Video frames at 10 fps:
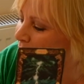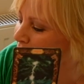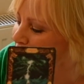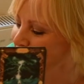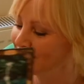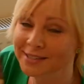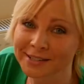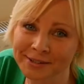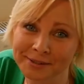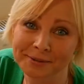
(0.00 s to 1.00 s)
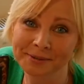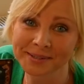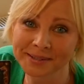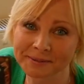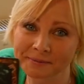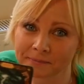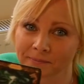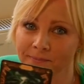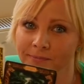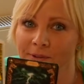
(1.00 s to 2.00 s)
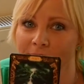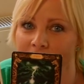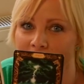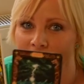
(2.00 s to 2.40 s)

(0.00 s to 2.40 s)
Queen of Pentacles, you see,